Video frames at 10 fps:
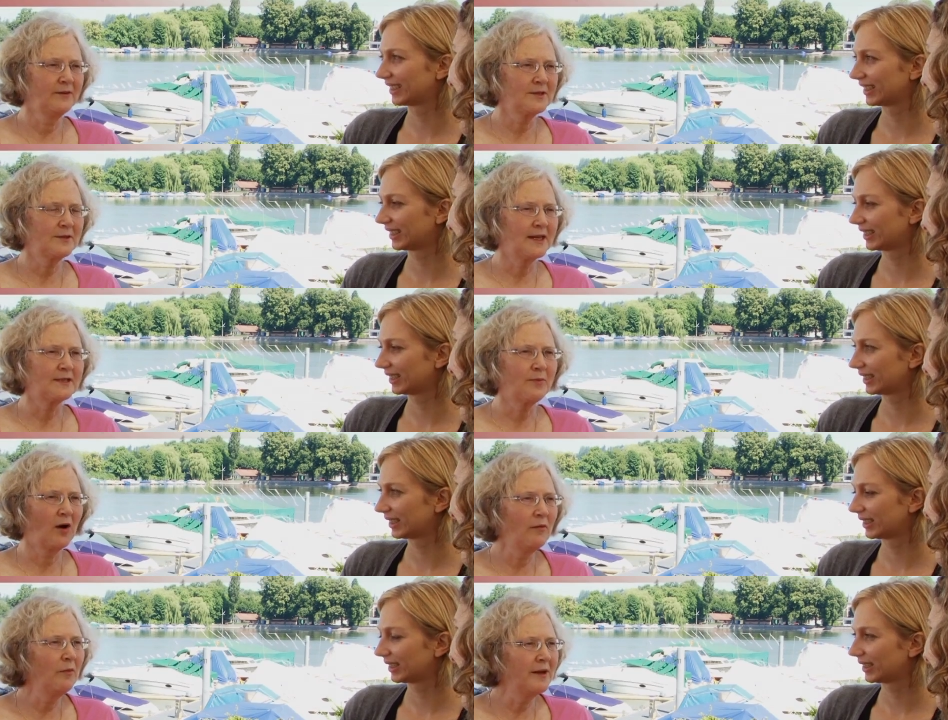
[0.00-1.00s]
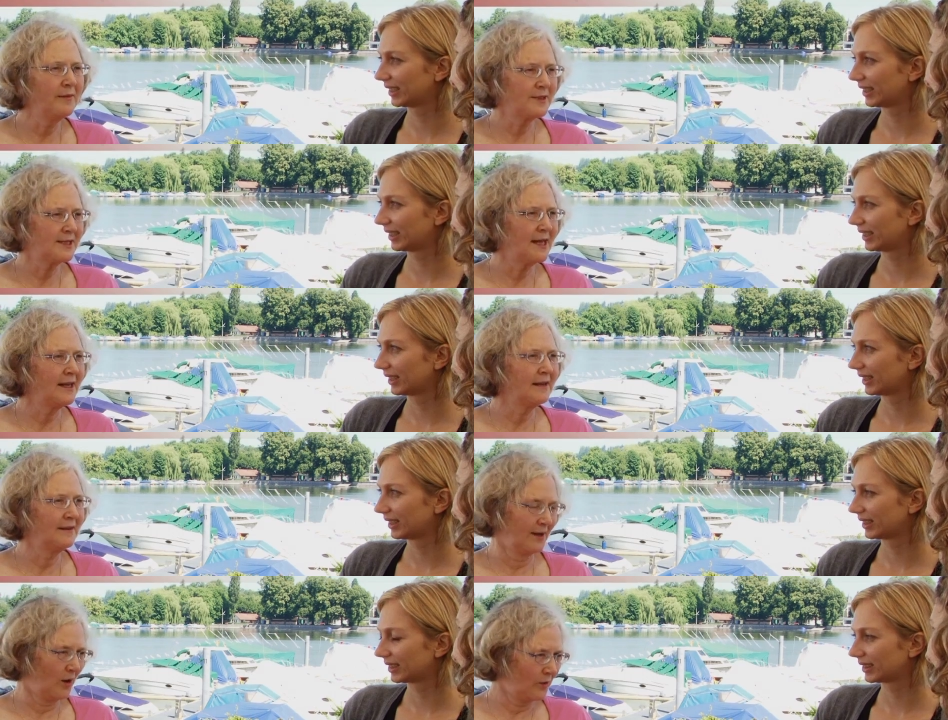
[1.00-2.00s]
Speaker 1: was that's probably a mistake in
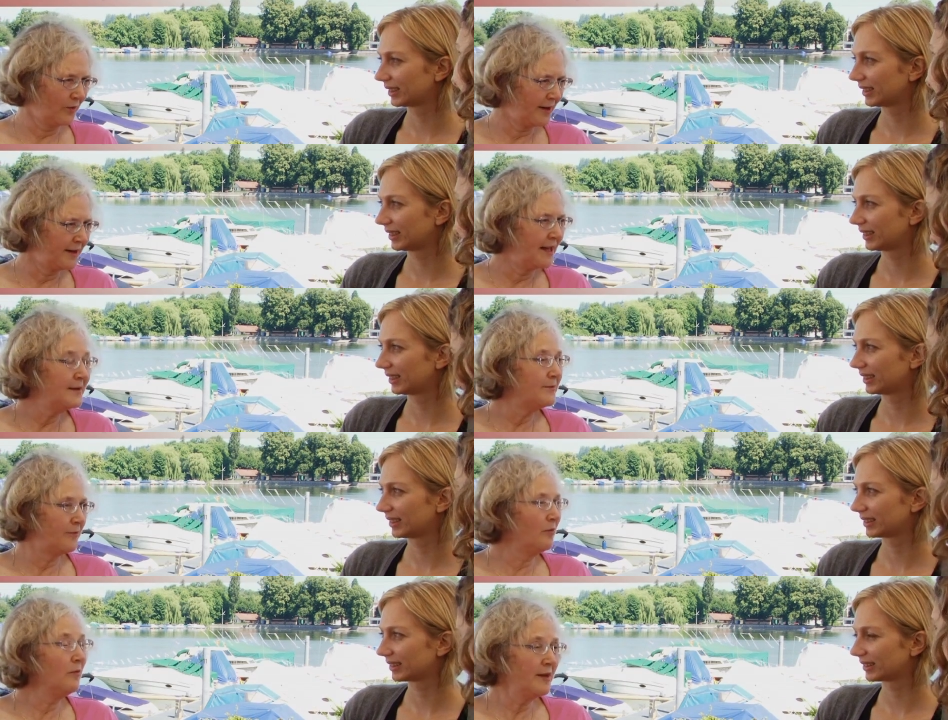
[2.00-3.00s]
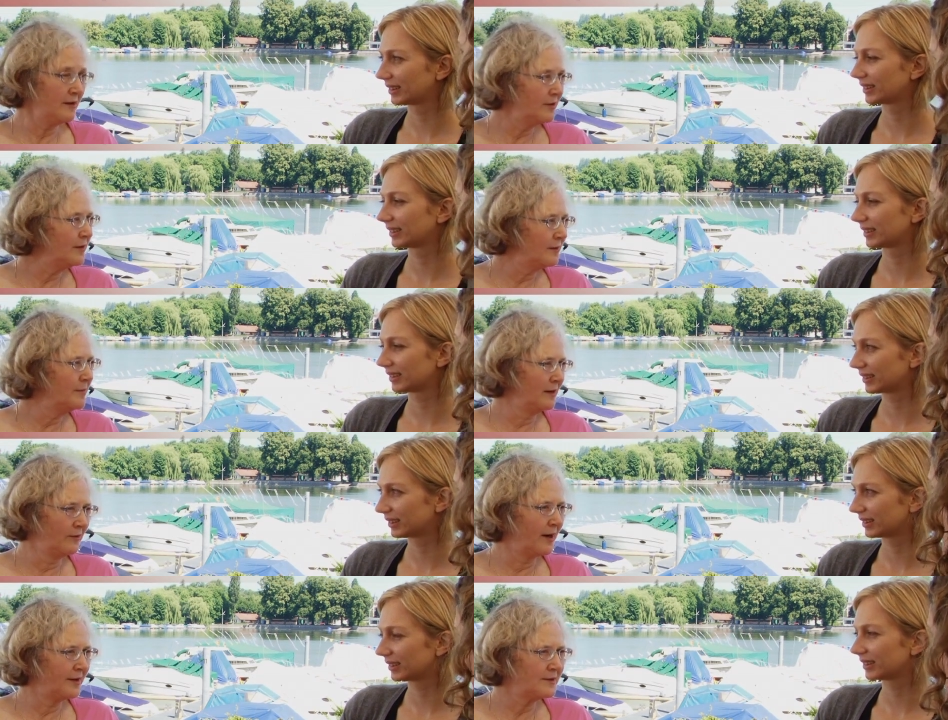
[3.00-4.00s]
the long run, and yep. probably even in the middle
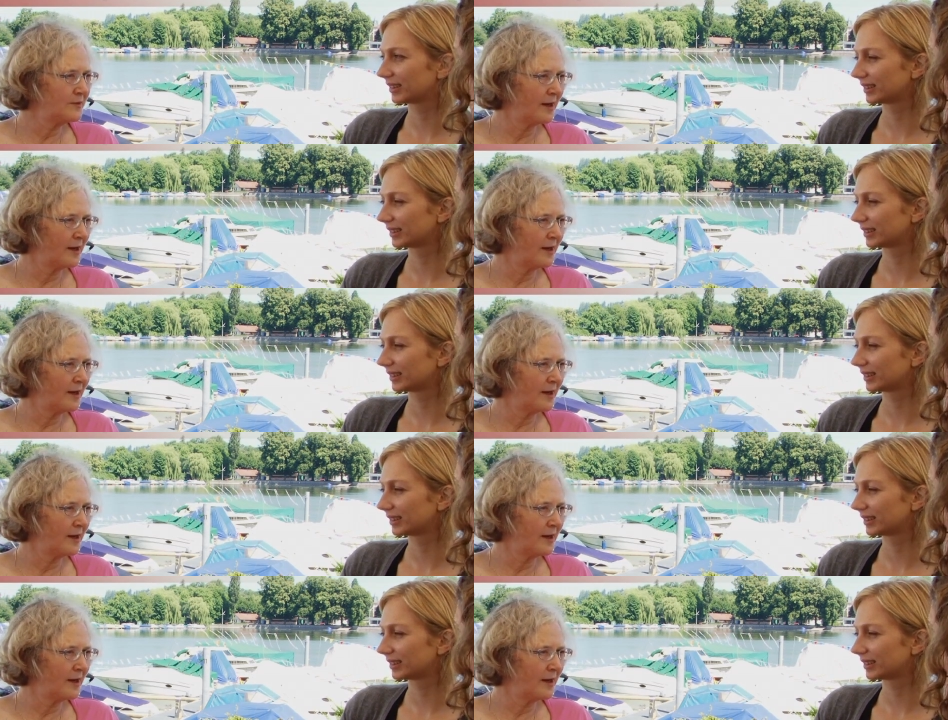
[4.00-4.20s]
run as